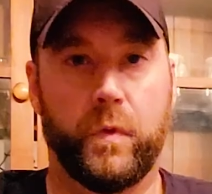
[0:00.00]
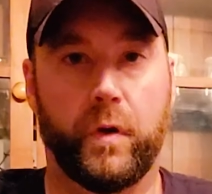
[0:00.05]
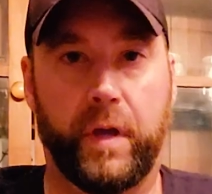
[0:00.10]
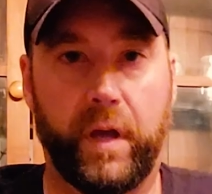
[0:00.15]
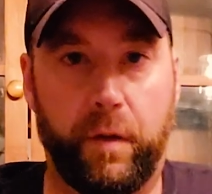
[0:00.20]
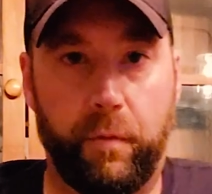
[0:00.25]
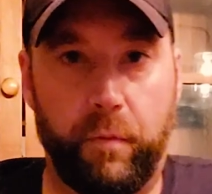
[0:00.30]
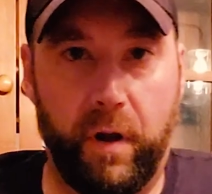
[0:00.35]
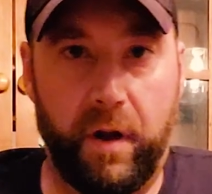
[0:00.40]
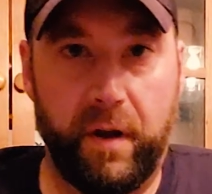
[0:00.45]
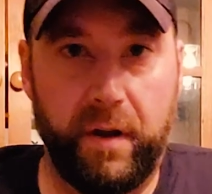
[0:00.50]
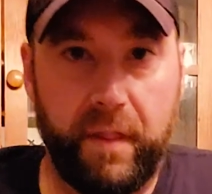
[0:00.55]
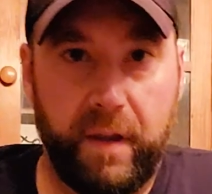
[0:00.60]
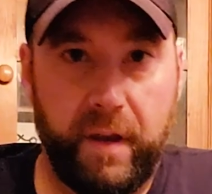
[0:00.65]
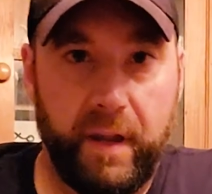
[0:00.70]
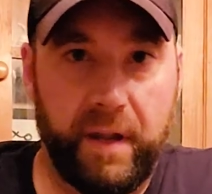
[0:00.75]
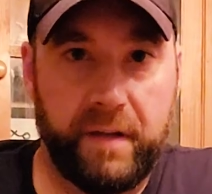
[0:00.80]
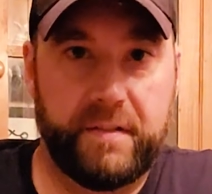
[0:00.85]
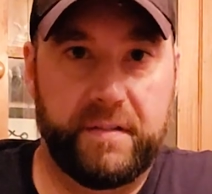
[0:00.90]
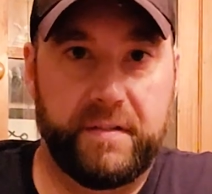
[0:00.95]
Okay, we're on to the
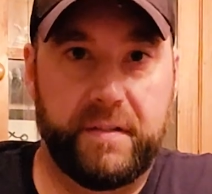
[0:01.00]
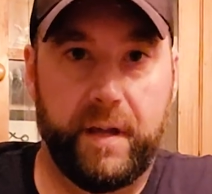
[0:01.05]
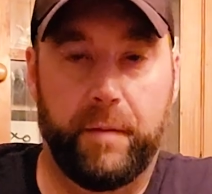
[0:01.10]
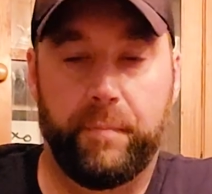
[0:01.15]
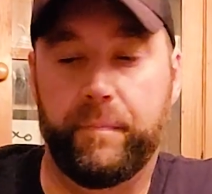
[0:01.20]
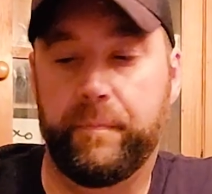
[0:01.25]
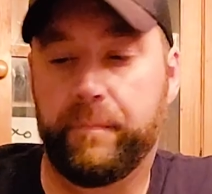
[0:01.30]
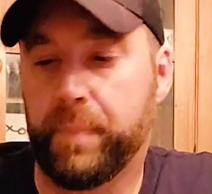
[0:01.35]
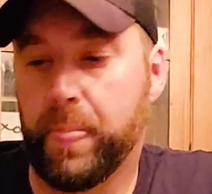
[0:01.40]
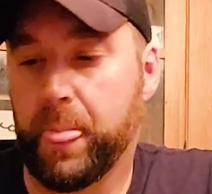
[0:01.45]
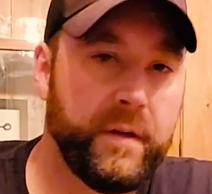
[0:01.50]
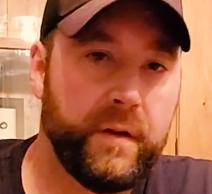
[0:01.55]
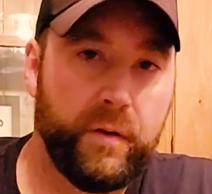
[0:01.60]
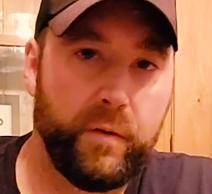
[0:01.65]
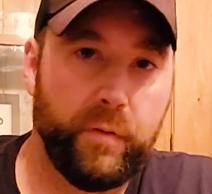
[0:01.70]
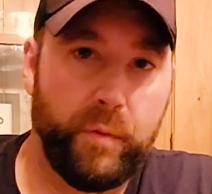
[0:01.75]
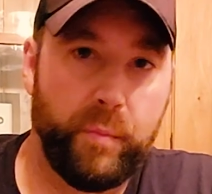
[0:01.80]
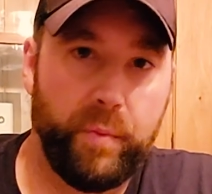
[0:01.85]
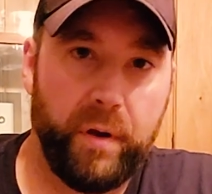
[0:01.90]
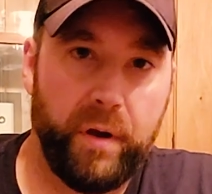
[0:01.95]
next step.
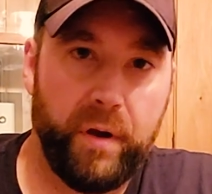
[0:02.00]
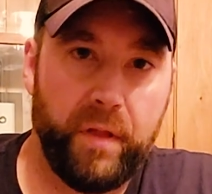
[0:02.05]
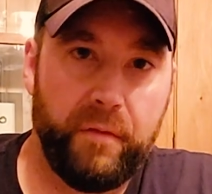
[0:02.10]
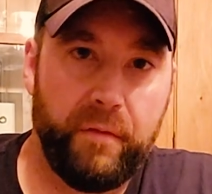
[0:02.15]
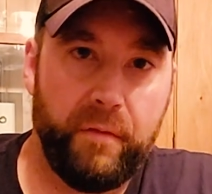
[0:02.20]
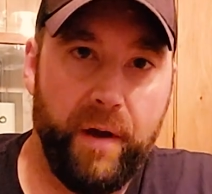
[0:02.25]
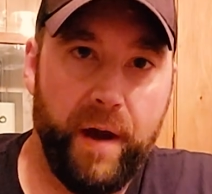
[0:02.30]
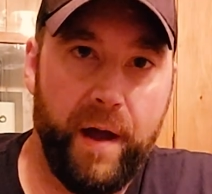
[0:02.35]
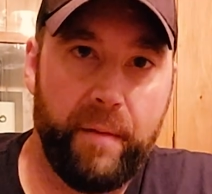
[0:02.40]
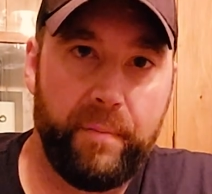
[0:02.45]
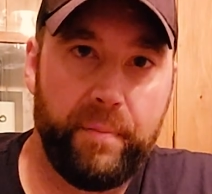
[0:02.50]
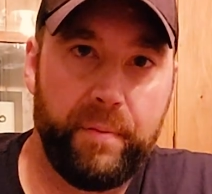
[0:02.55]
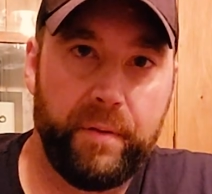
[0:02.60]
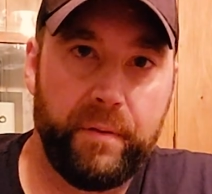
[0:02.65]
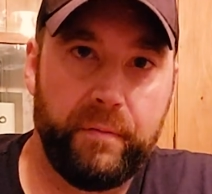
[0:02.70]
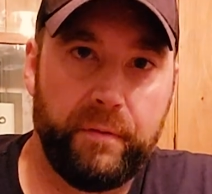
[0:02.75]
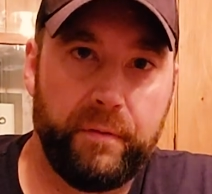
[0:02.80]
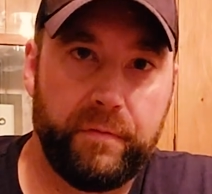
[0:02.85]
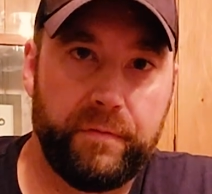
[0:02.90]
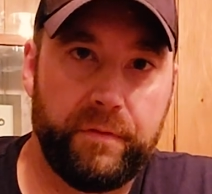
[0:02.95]
We put on the wrap,
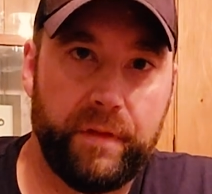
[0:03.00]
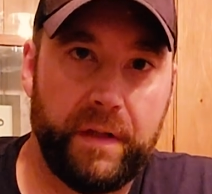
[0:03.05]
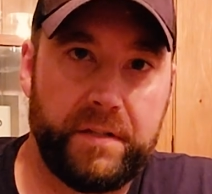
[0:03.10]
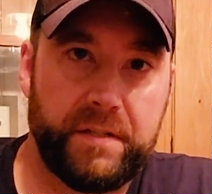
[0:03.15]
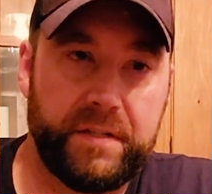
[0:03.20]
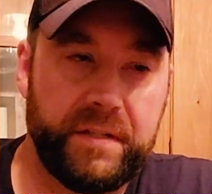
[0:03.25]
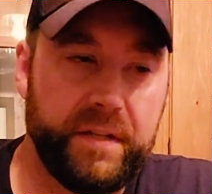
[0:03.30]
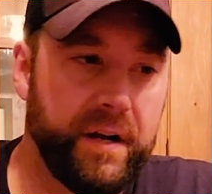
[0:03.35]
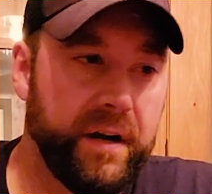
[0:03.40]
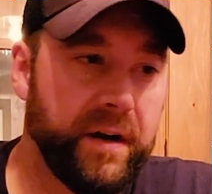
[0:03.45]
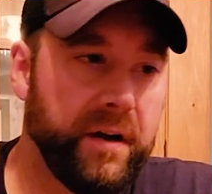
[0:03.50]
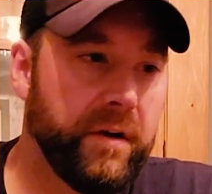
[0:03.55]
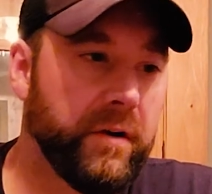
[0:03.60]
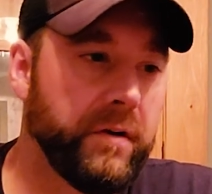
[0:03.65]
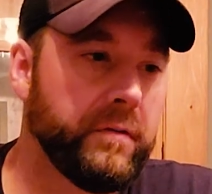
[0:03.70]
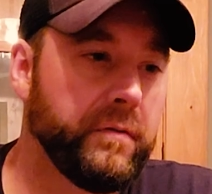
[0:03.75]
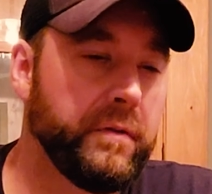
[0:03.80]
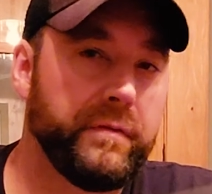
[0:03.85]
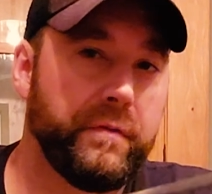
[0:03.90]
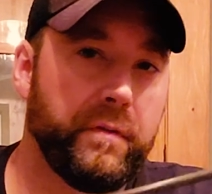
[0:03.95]
we fletch the arrow,
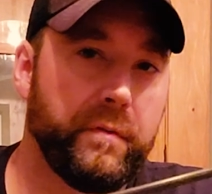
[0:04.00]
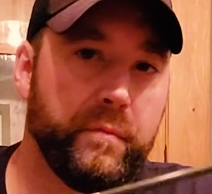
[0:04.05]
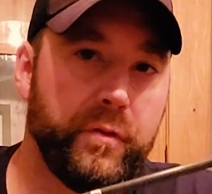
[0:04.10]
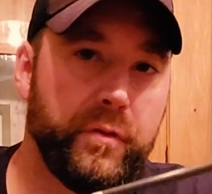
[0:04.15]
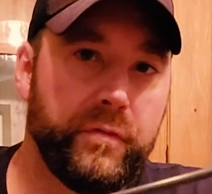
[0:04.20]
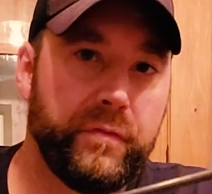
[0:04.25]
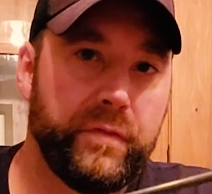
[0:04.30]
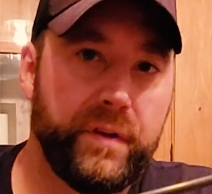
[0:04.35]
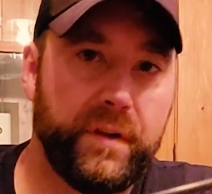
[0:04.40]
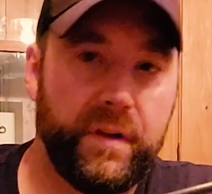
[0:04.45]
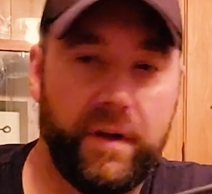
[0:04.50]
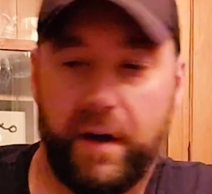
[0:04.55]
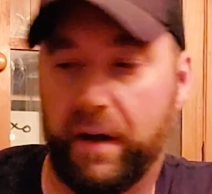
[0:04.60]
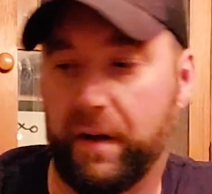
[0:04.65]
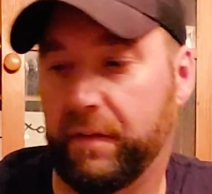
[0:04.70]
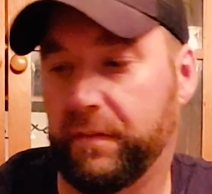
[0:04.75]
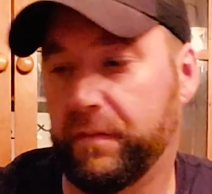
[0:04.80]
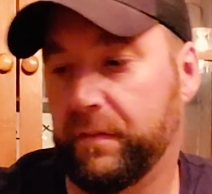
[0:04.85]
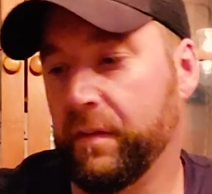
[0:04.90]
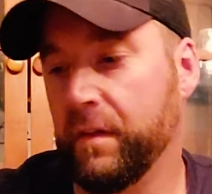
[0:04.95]
we've removed the
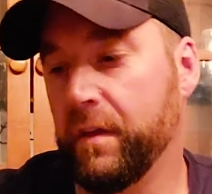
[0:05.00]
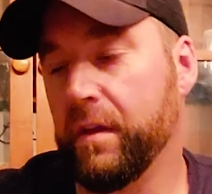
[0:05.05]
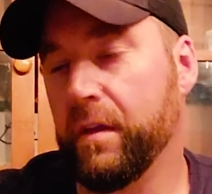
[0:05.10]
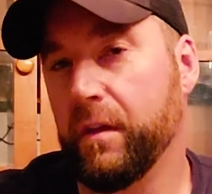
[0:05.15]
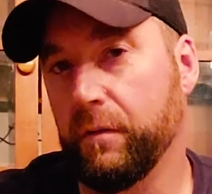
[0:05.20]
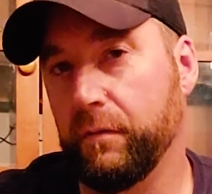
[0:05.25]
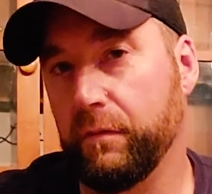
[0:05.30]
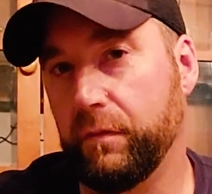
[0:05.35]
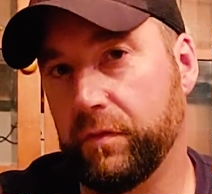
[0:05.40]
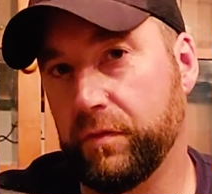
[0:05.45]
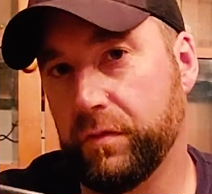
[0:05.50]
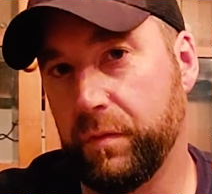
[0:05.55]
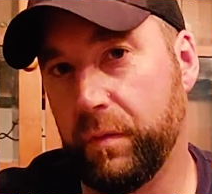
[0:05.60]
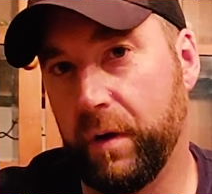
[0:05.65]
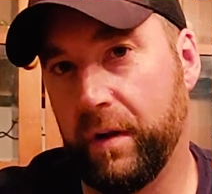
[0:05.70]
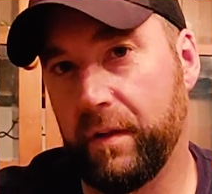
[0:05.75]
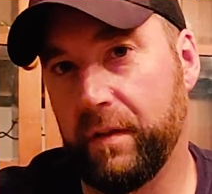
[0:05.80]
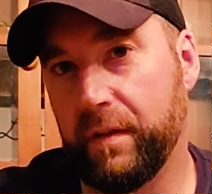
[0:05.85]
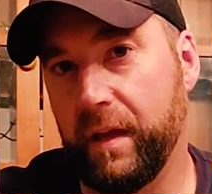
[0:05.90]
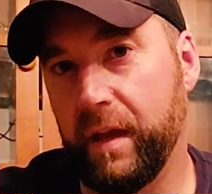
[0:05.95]
nocks, we've
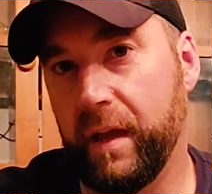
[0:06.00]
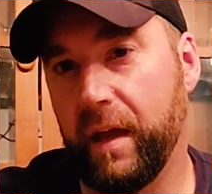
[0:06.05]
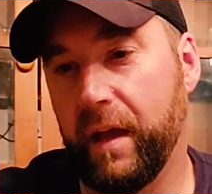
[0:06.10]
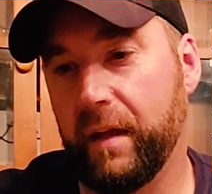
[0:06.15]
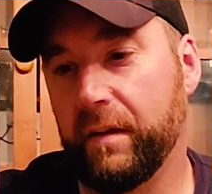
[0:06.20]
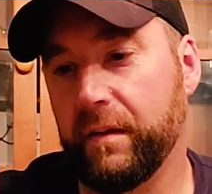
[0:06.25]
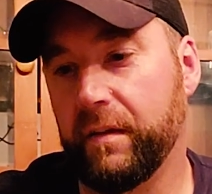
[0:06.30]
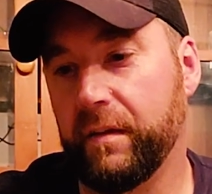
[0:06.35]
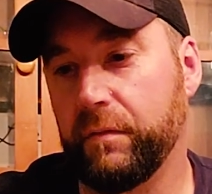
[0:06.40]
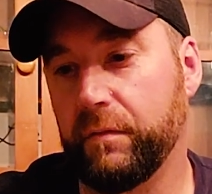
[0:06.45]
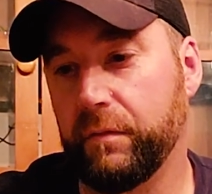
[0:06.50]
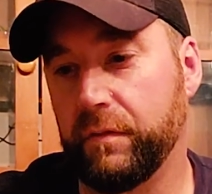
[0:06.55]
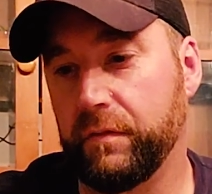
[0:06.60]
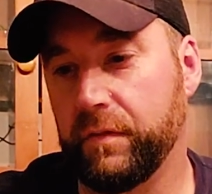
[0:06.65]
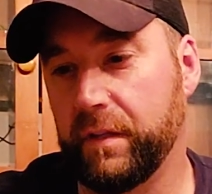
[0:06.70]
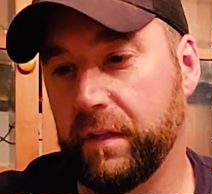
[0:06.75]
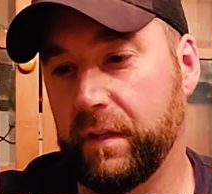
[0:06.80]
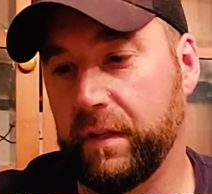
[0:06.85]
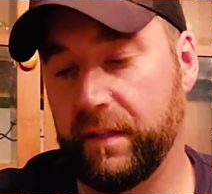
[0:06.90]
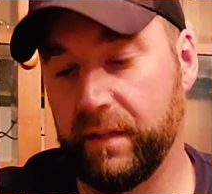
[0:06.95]
squared the end, we've
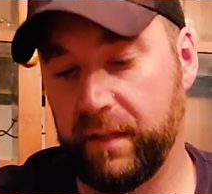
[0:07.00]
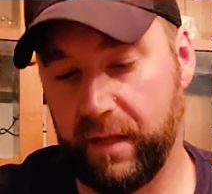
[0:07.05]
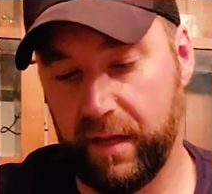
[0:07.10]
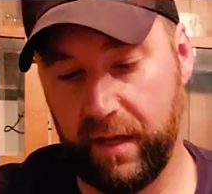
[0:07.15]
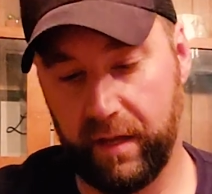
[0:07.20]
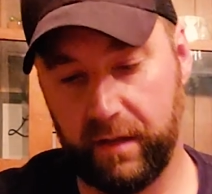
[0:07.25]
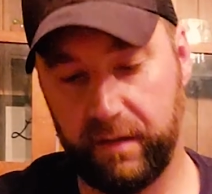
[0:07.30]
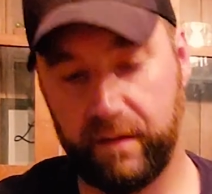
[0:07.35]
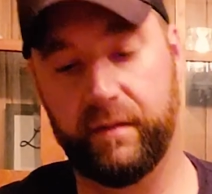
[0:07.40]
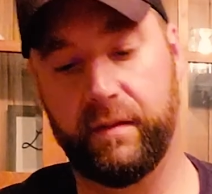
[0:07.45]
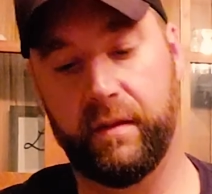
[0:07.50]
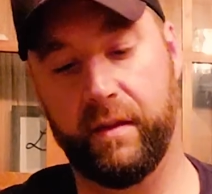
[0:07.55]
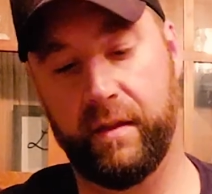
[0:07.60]
cleaned the end,